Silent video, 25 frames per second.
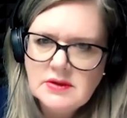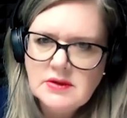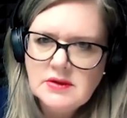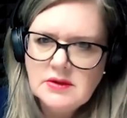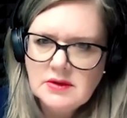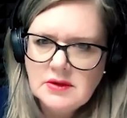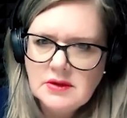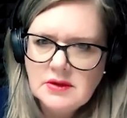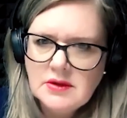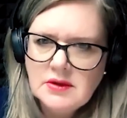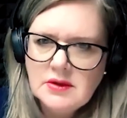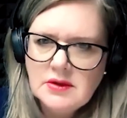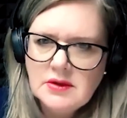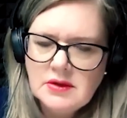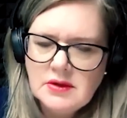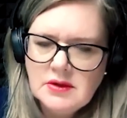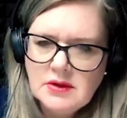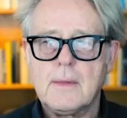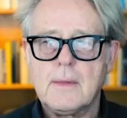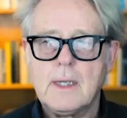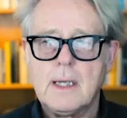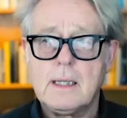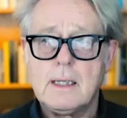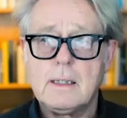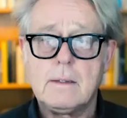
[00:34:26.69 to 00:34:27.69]
Um,
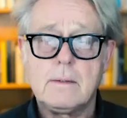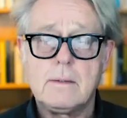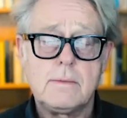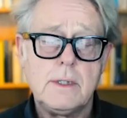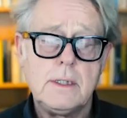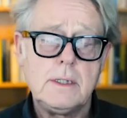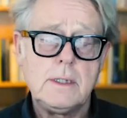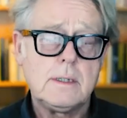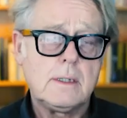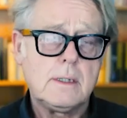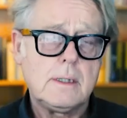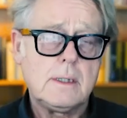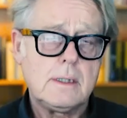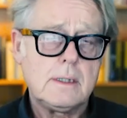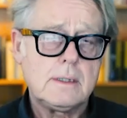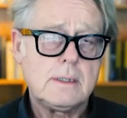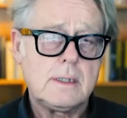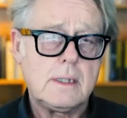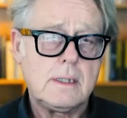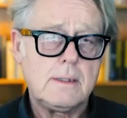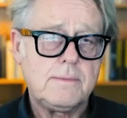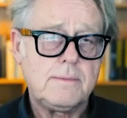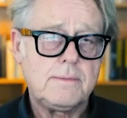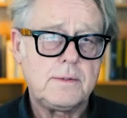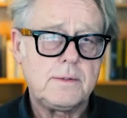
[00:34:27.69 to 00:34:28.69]
and the reason is
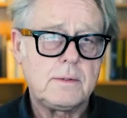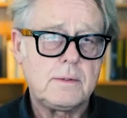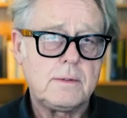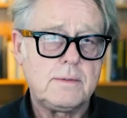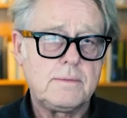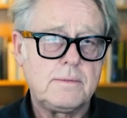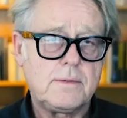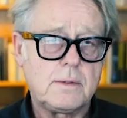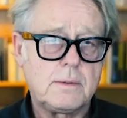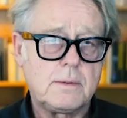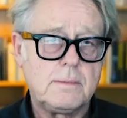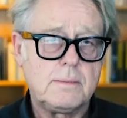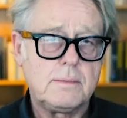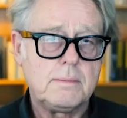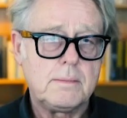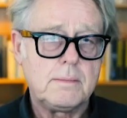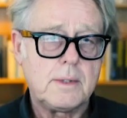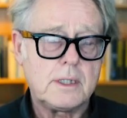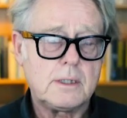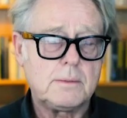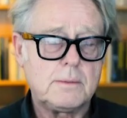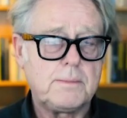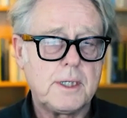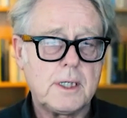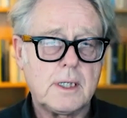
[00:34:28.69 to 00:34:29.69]
that if you if you're a
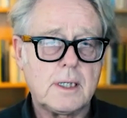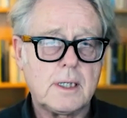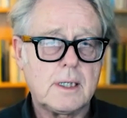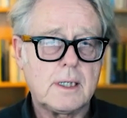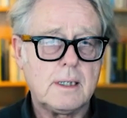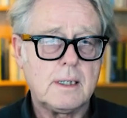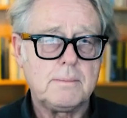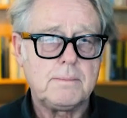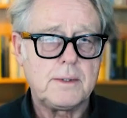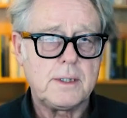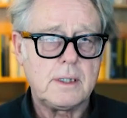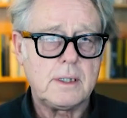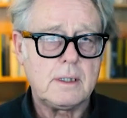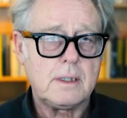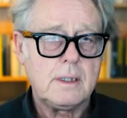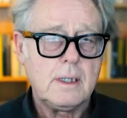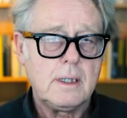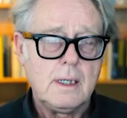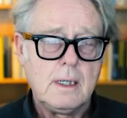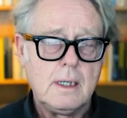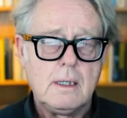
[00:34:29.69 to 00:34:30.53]
much bigger company,